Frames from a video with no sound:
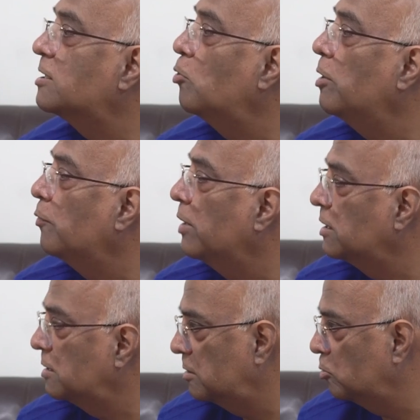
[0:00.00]
just going
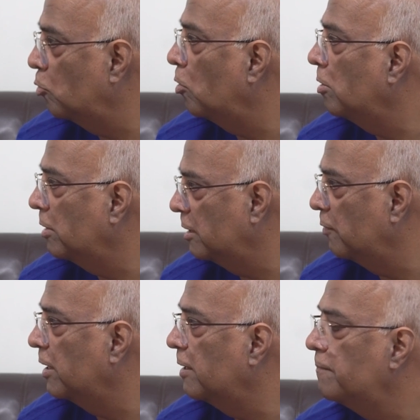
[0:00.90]
waste, so-called, in a
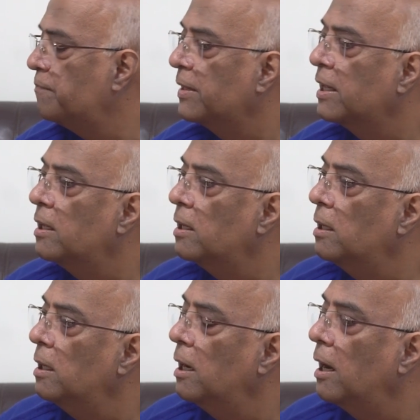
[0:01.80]
way.
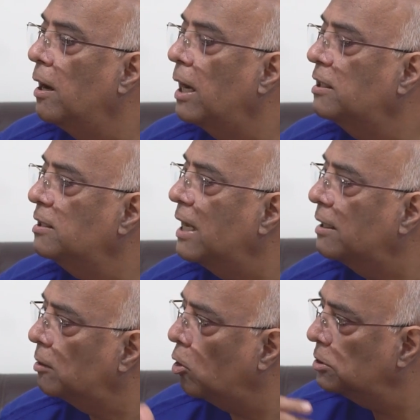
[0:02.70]
I think
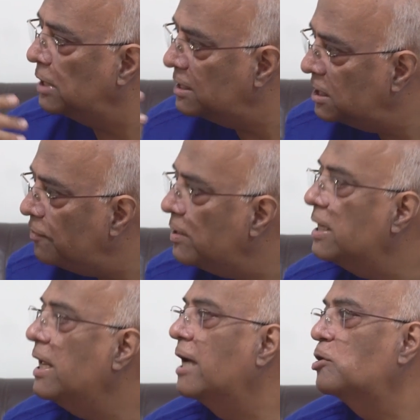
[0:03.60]
that
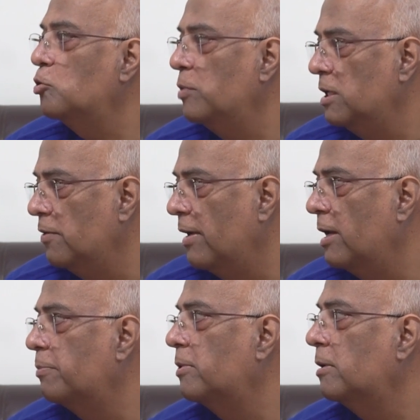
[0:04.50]
sensitivity has to be
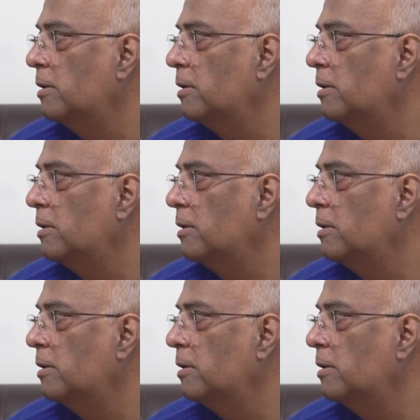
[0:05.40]
developed.